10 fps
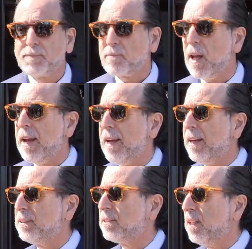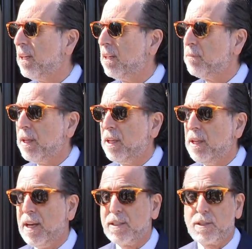and um, he
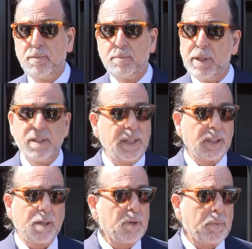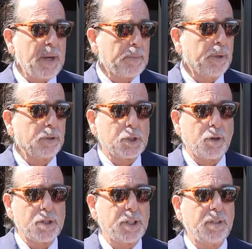has been dealing with people
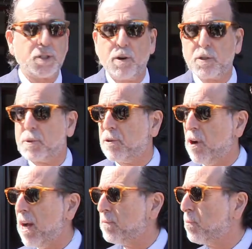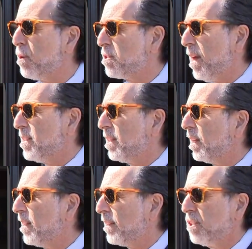charged charged with crimes both as an
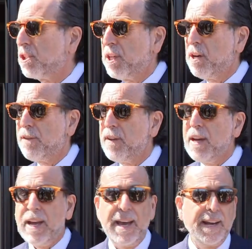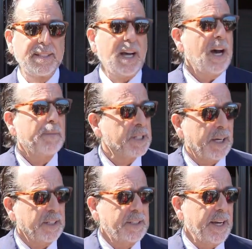elected sheriff and as a
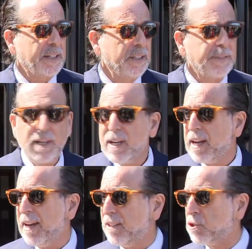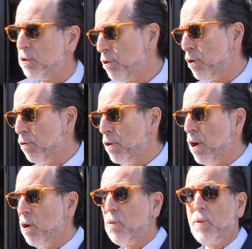homicide detective. And so you don't
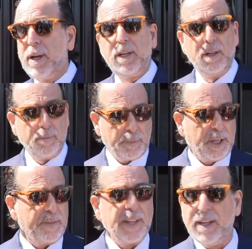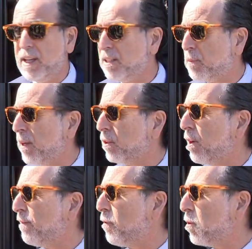know when, given that he's been in law
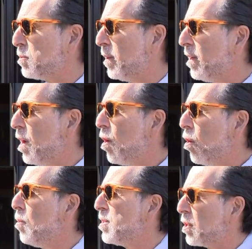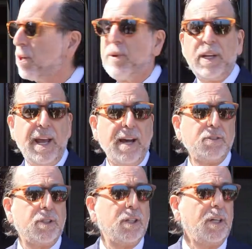enforcement, who he's going to
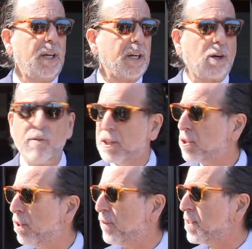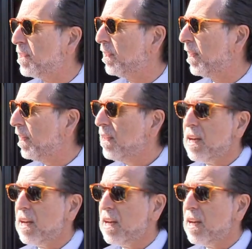encounter in a correctional facility,